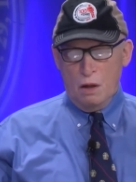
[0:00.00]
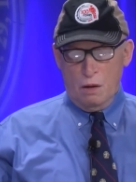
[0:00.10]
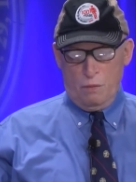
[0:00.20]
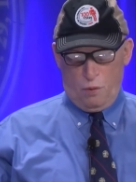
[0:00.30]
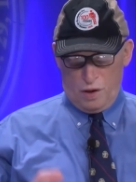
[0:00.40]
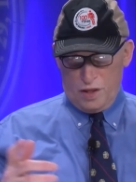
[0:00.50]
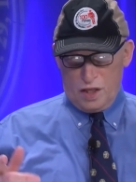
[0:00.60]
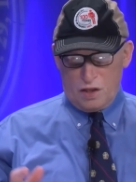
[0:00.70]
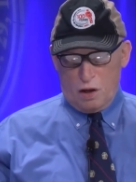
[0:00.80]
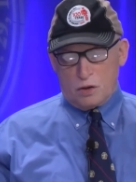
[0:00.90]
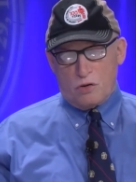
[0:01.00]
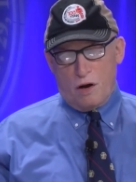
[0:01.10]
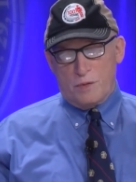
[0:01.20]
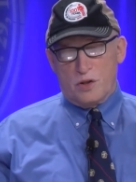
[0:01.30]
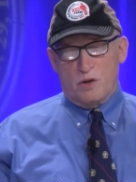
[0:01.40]
one of the adult
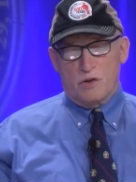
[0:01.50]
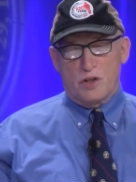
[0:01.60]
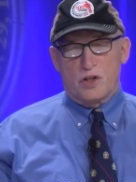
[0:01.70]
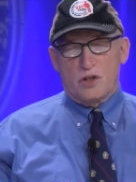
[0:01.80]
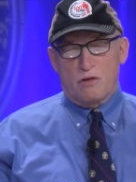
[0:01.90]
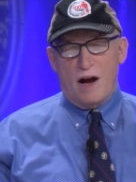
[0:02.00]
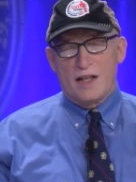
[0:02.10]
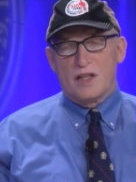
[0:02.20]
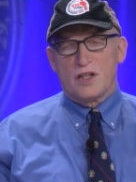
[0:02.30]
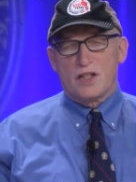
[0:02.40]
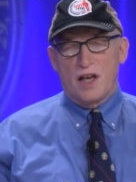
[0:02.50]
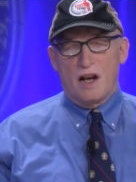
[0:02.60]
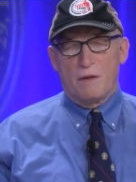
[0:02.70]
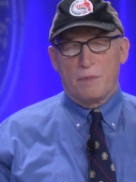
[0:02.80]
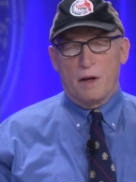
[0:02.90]
trauma surgeons tried to set
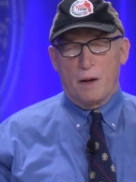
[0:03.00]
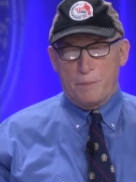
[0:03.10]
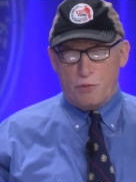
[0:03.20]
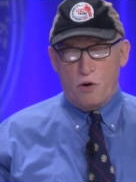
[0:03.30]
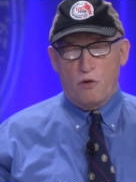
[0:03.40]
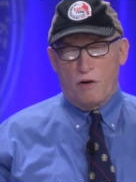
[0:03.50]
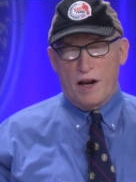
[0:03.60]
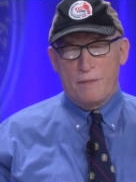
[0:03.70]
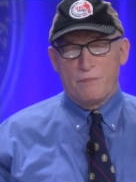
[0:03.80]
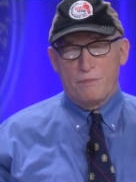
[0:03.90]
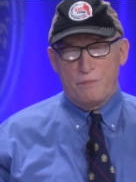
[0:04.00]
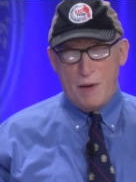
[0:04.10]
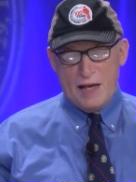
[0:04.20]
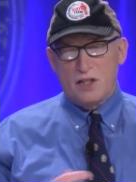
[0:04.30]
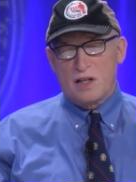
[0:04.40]
up a program
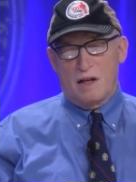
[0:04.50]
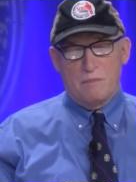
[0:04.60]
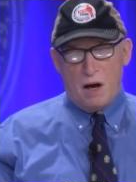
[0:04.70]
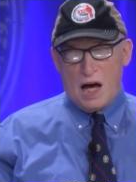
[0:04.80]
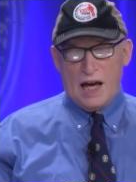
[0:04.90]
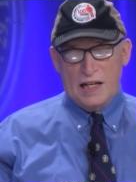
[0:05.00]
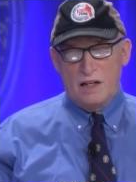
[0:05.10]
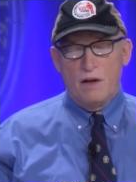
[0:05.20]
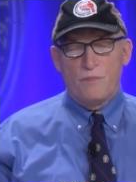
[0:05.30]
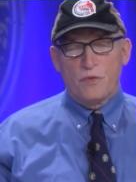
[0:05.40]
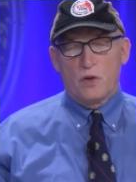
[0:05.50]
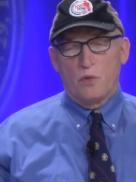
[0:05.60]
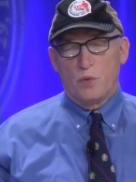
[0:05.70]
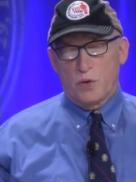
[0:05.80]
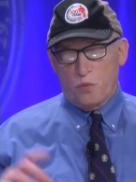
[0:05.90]
based on mine
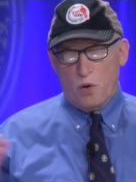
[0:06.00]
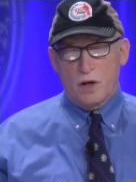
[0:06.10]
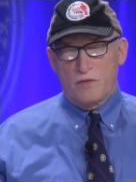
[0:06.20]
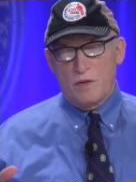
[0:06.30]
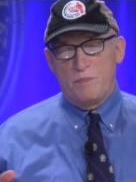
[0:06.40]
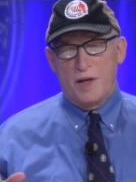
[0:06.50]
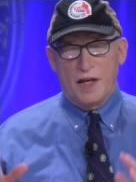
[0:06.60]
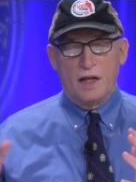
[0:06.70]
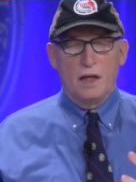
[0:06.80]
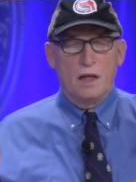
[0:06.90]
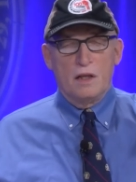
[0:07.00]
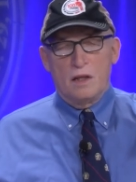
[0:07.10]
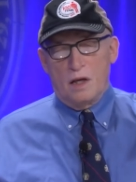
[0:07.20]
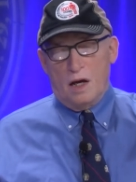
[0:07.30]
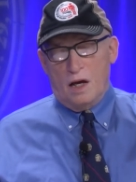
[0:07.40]
with one of the big
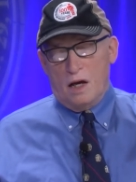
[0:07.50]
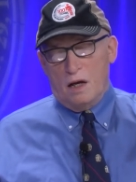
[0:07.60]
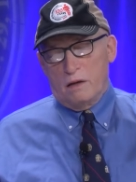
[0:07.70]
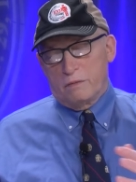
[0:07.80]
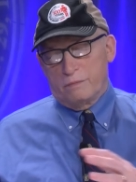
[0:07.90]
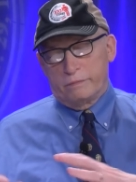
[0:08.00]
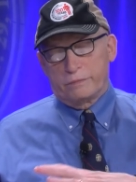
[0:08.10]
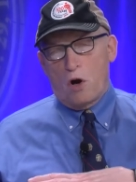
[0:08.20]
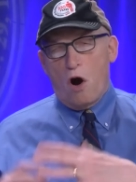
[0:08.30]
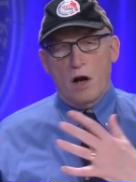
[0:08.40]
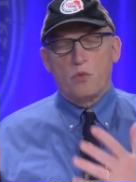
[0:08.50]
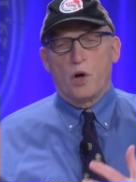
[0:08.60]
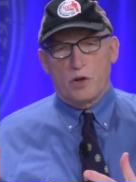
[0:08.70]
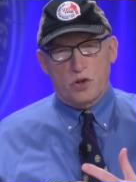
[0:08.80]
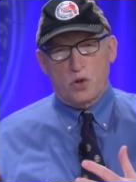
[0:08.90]

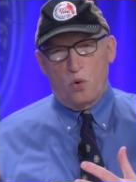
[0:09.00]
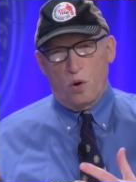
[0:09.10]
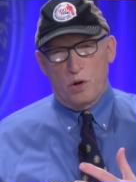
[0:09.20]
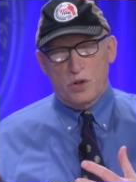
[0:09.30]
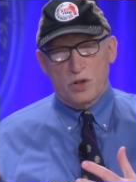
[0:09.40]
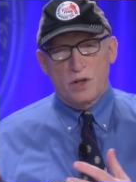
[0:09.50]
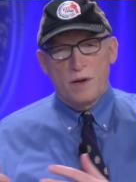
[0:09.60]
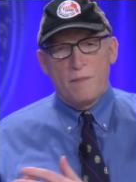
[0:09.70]
hardware stores,